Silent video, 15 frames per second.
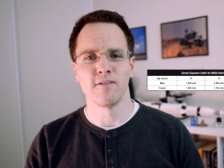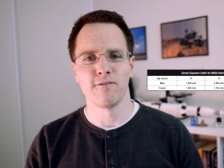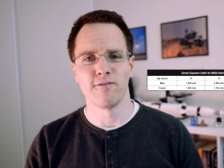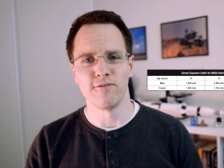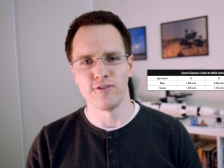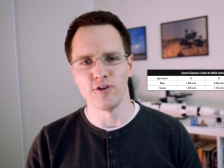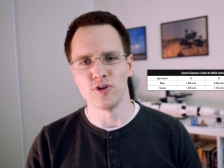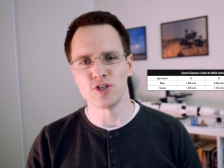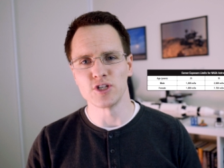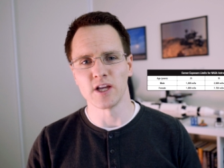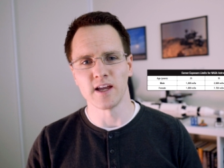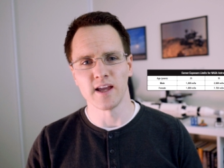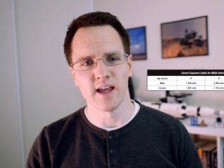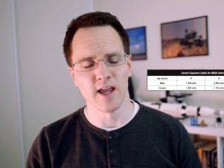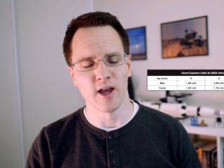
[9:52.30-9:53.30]

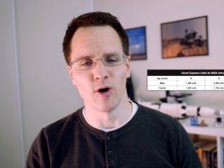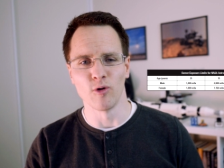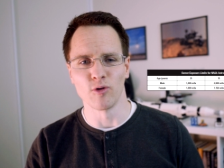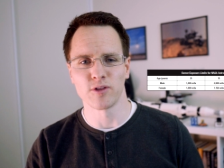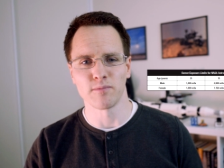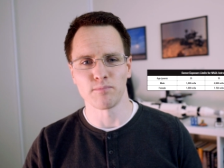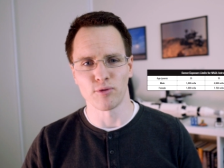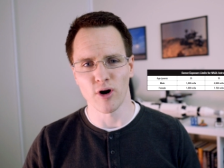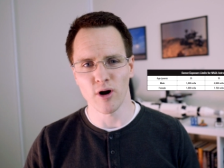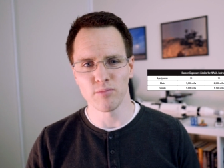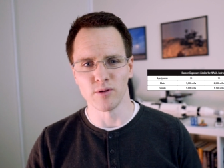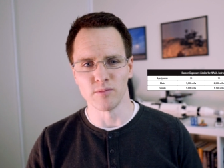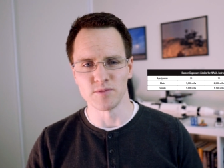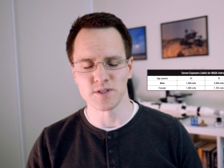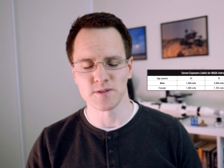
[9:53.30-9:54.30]
future health
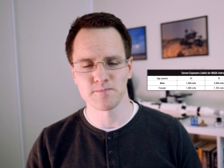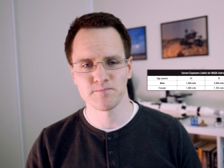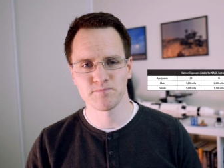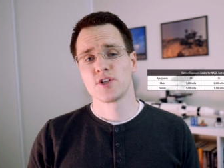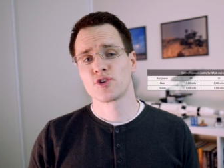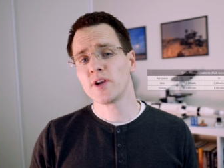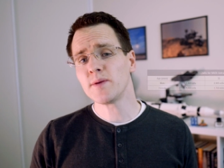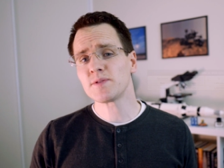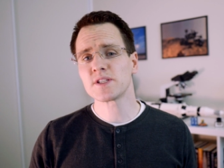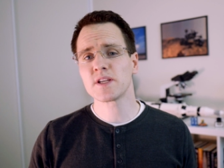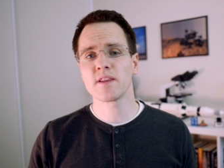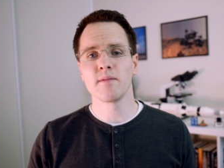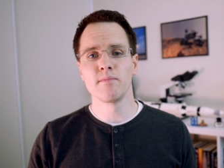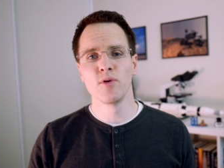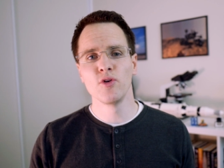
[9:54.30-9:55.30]
problems. Trips
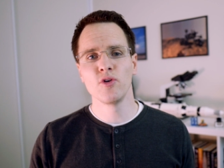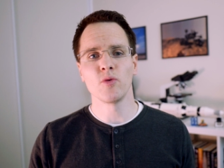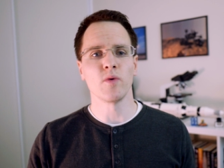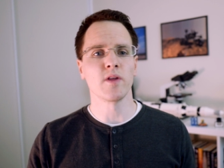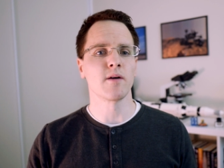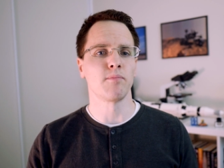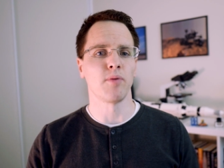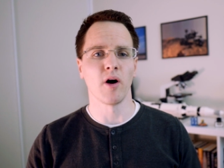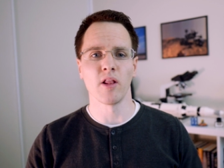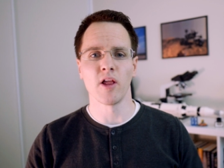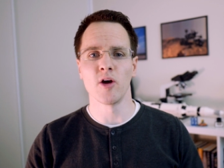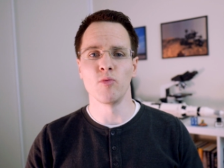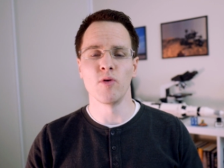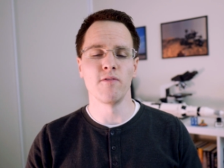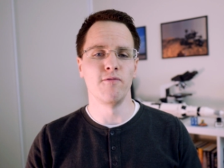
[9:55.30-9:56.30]
to the moon with
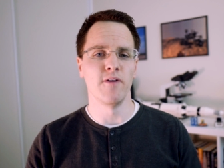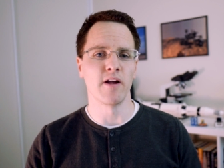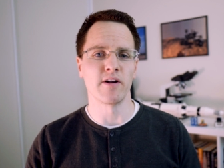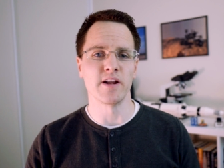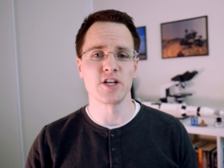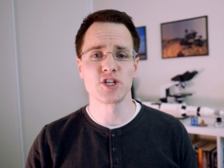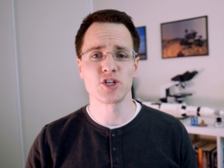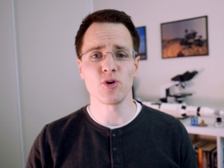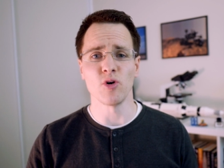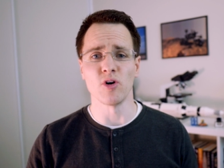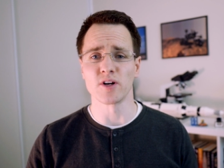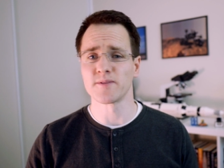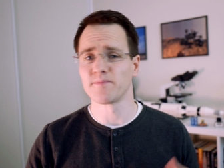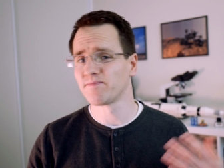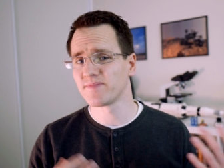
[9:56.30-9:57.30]
Apollo were very
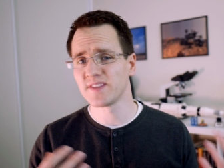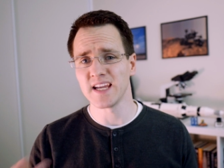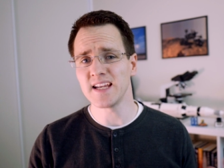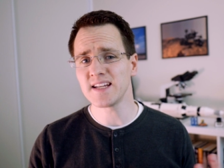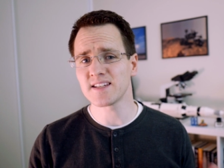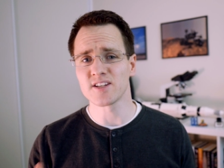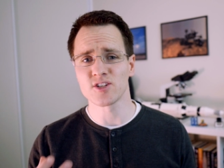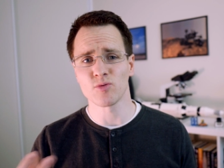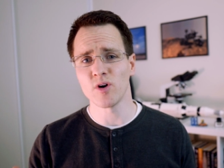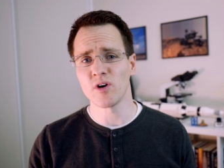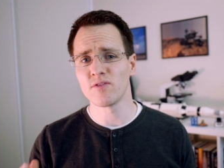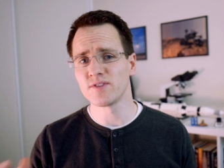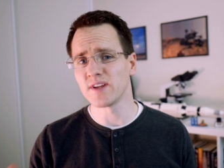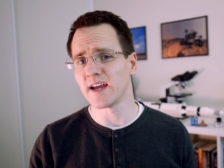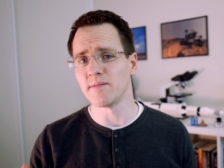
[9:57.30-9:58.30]
short. 10 to
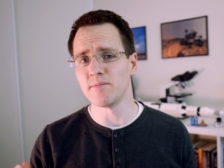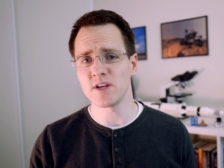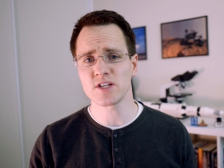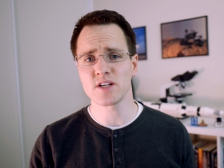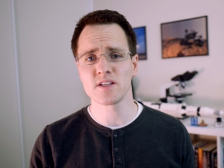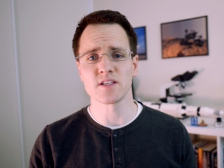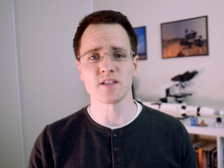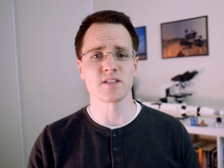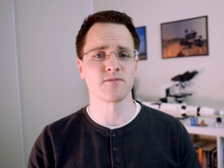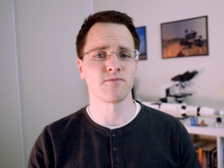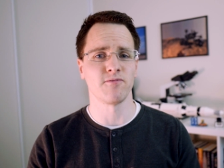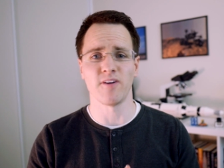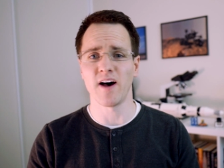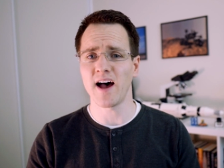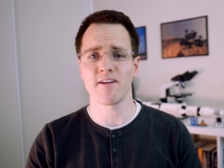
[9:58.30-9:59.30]
12 day missions is
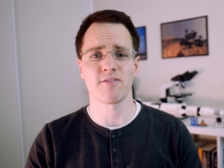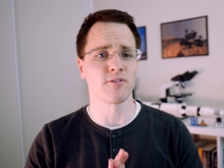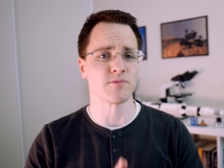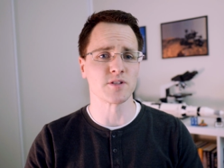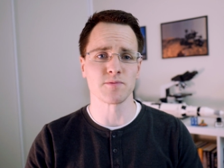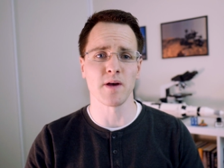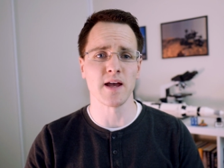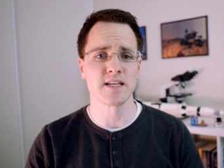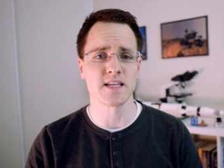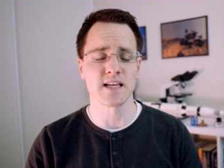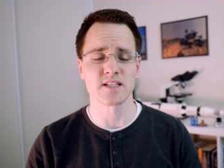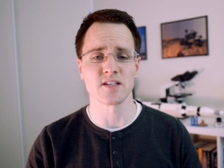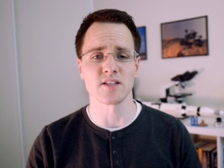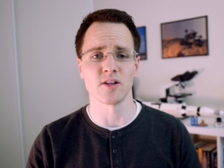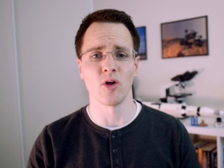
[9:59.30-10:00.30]
far from
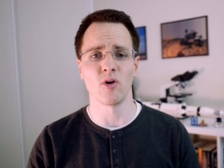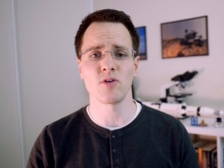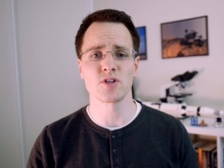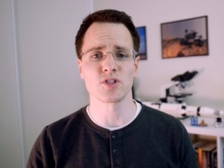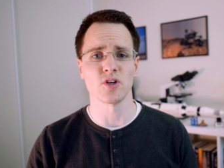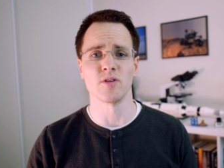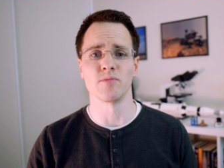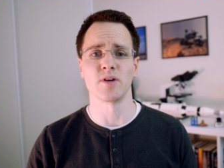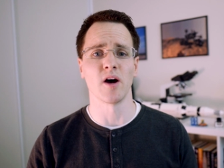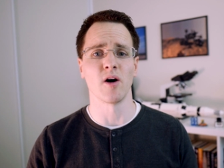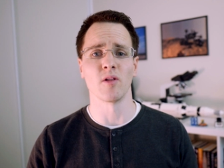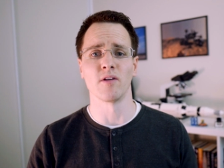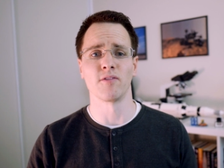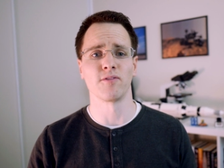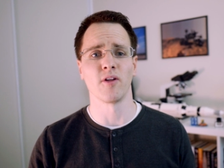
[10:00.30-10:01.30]
SpaceX's long term
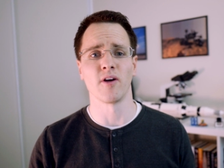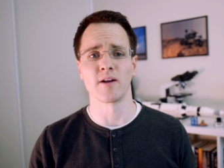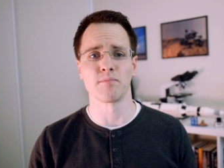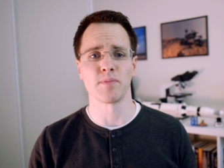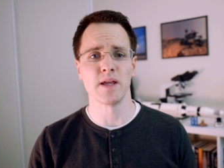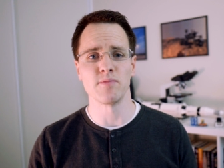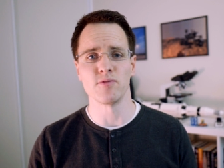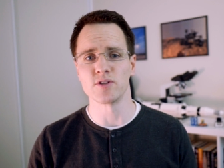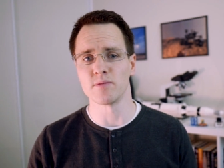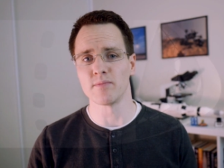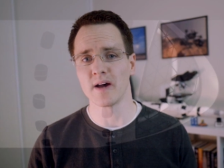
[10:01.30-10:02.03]
goal of flying people to